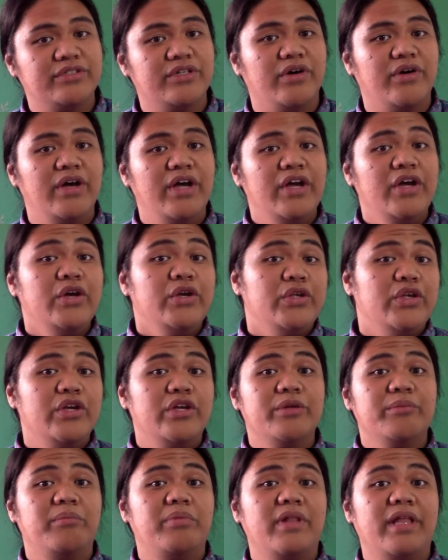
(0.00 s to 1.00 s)
So you
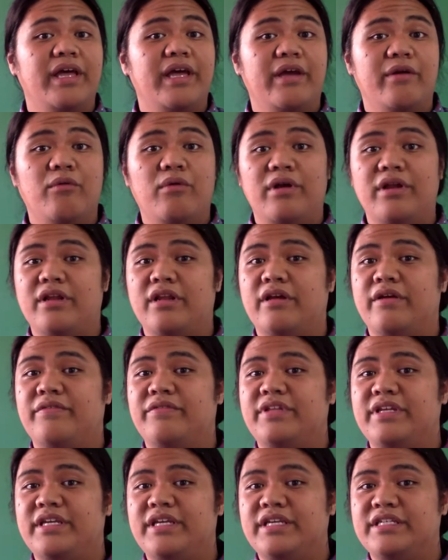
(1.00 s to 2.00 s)
can play one
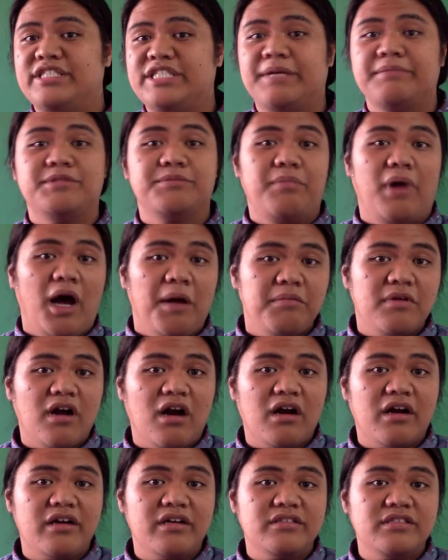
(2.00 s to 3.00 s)
of the James Bomb
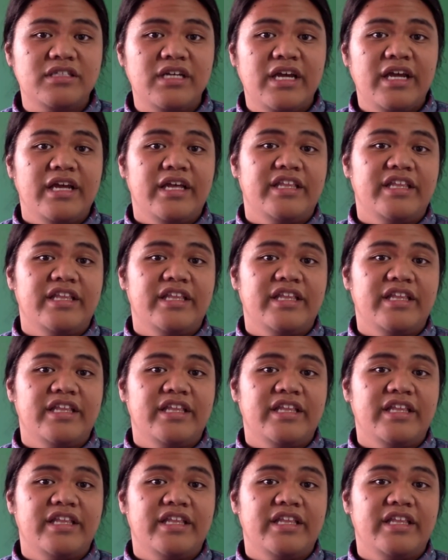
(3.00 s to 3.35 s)
cards.